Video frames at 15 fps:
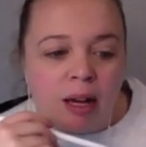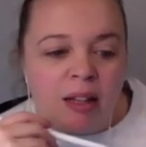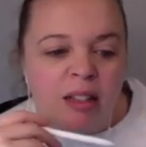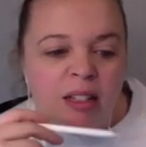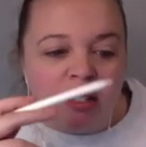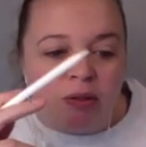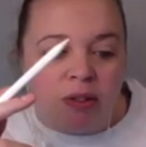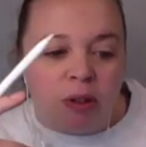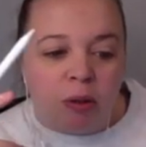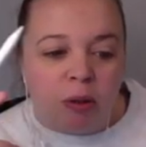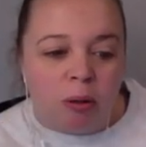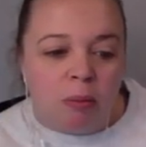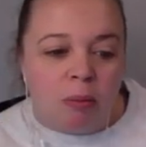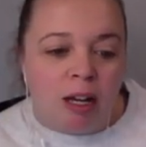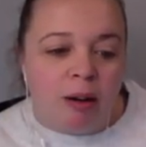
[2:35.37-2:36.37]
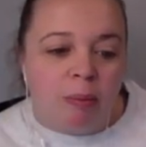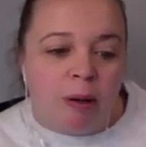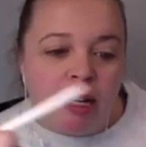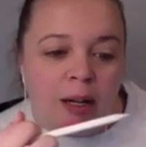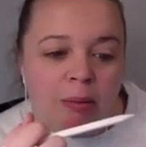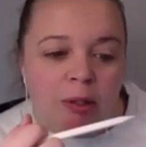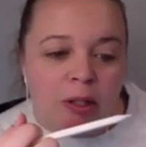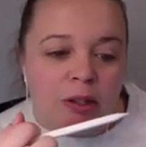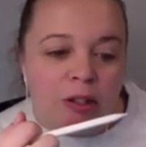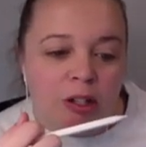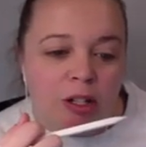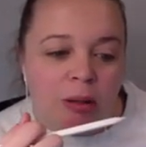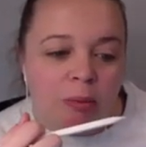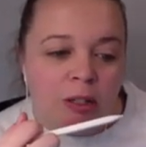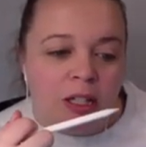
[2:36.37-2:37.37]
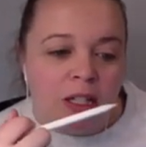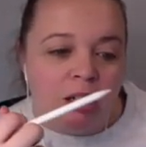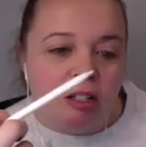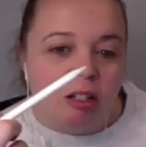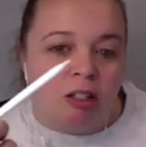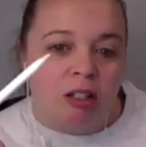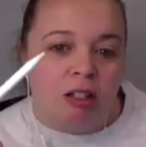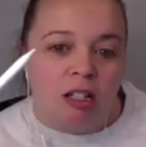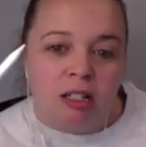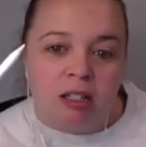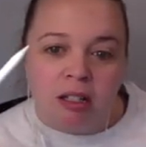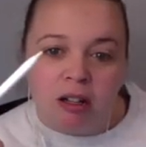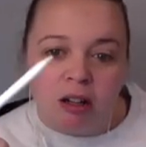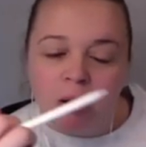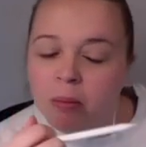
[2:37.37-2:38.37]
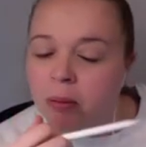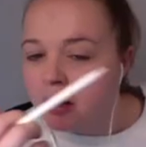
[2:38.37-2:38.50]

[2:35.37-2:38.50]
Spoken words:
Others have thought it might have been up to 30 million years ago,